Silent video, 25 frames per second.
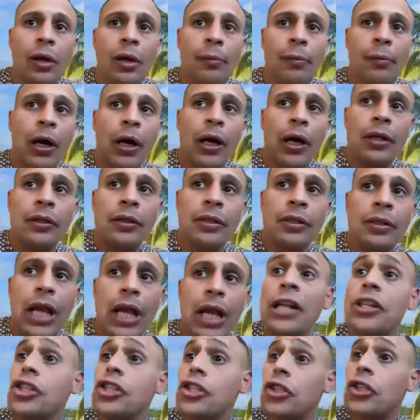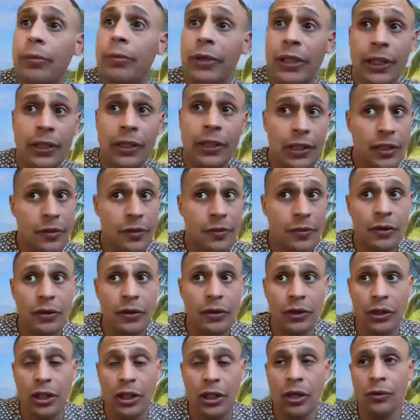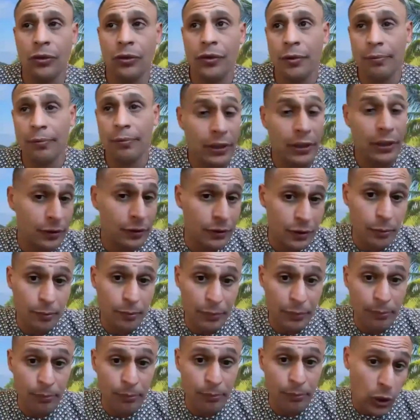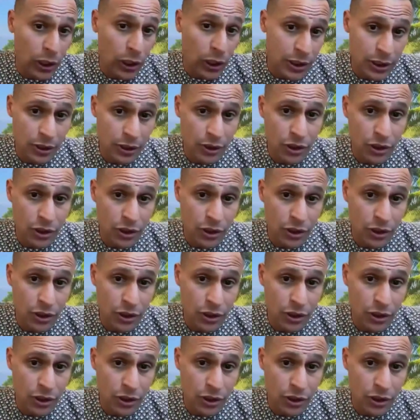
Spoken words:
But not so many of these, the big boys.